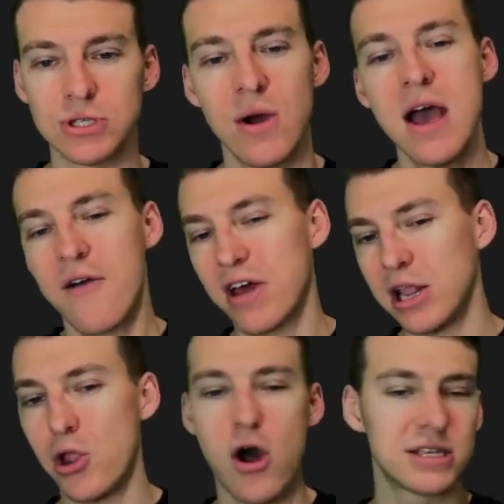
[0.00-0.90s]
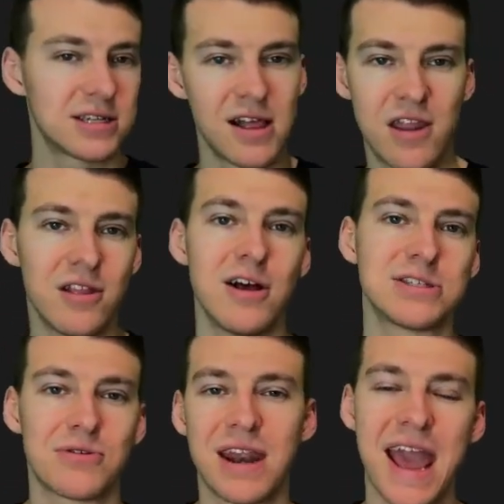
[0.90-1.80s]
So I've kind of lost a lot of the
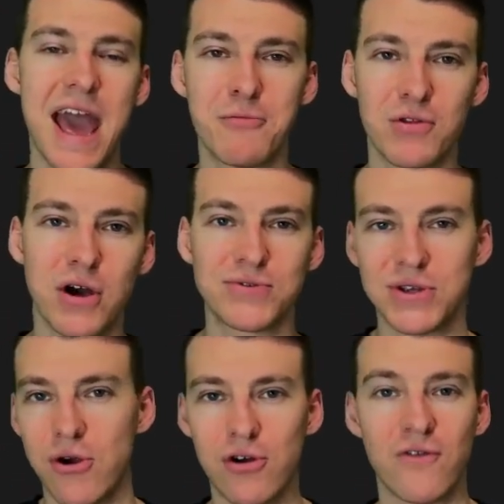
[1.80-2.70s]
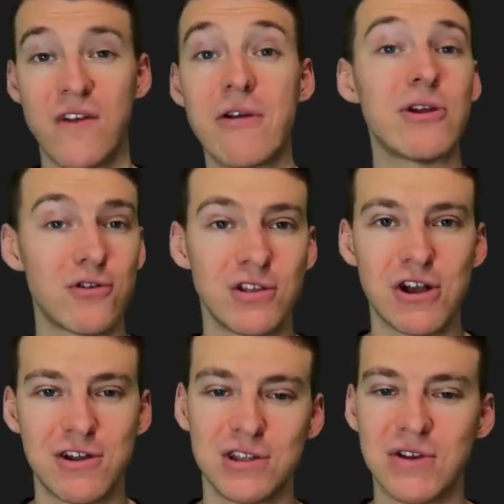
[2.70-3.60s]
luster that I had with Andre Carter very early
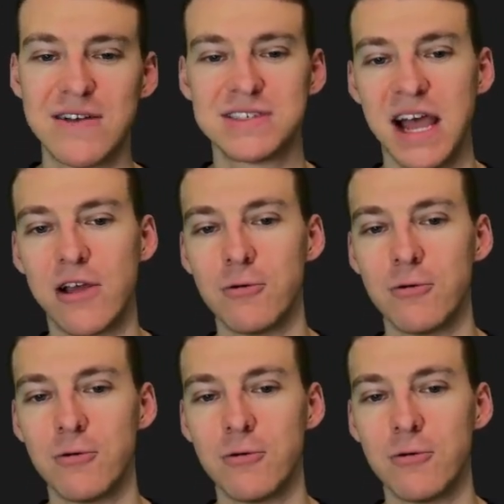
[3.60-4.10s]
on in the draft cycle.